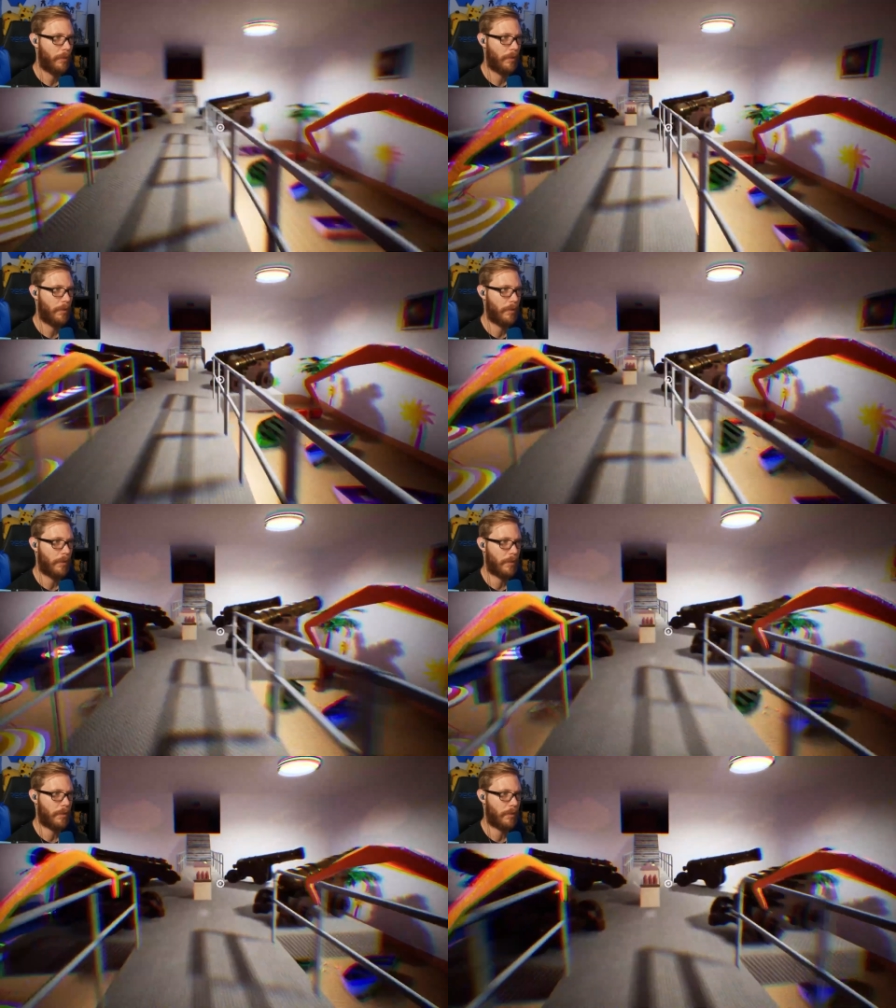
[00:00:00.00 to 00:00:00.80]

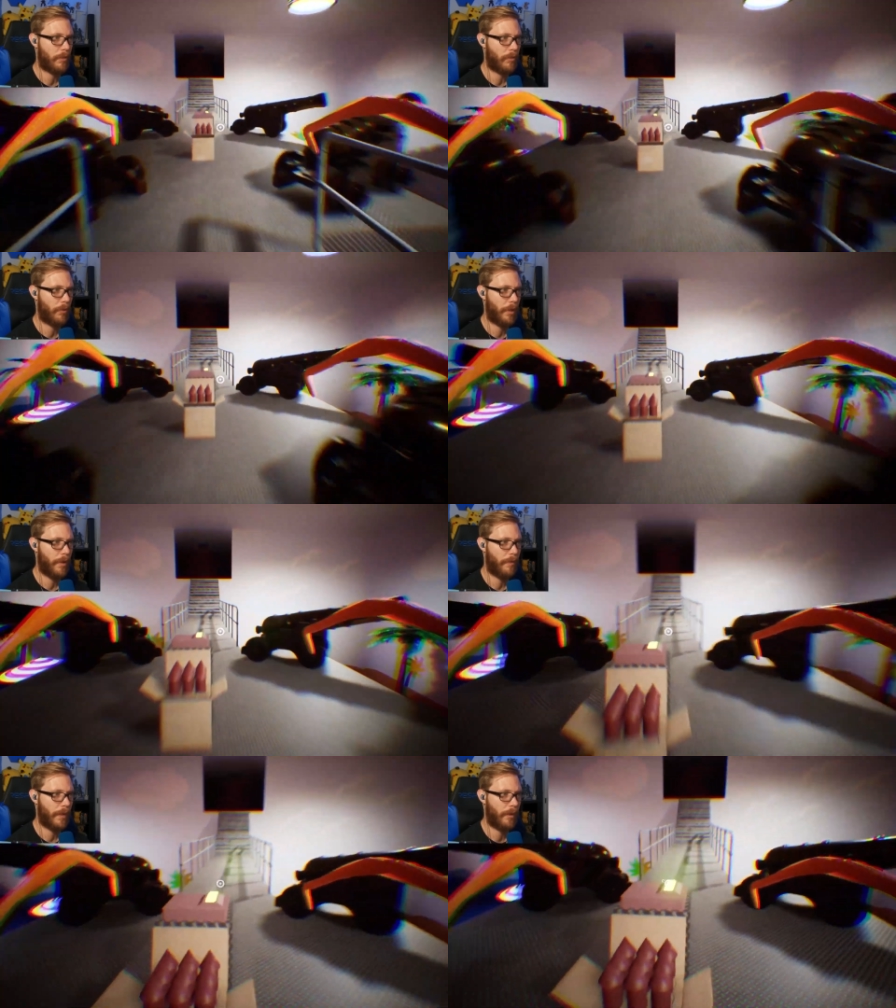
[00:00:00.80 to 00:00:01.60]
Is this the story
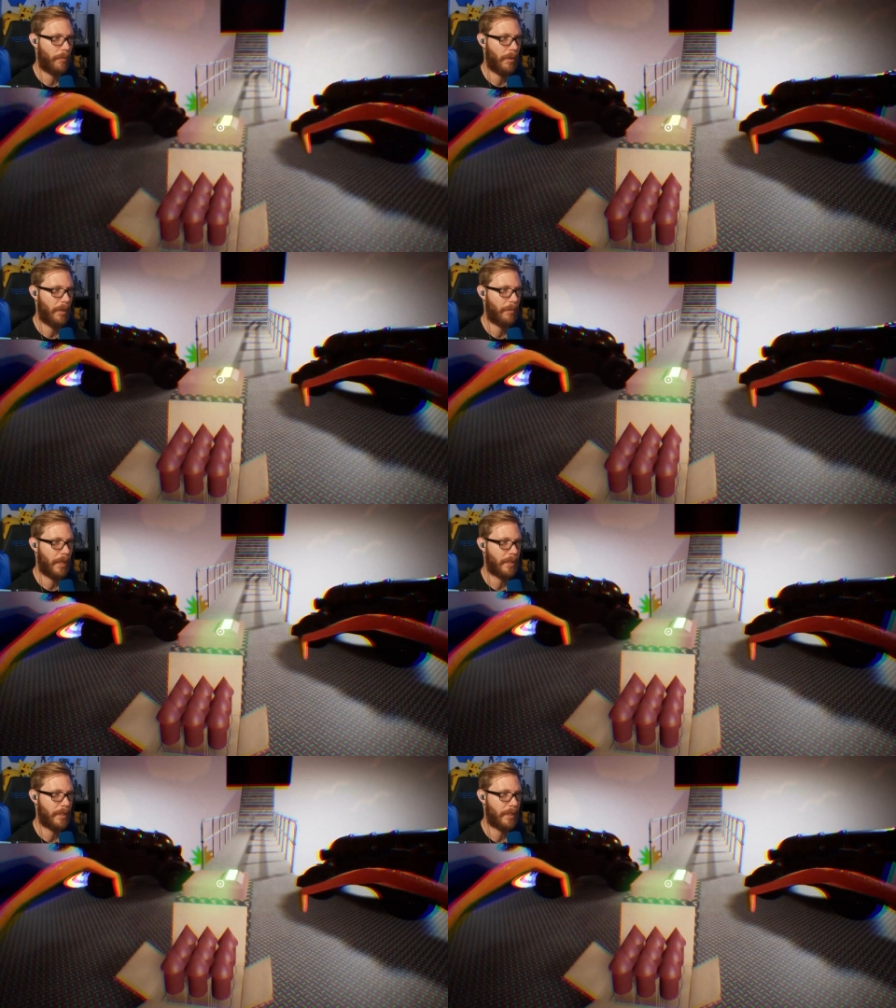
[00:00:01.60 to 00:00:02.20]
of how I made my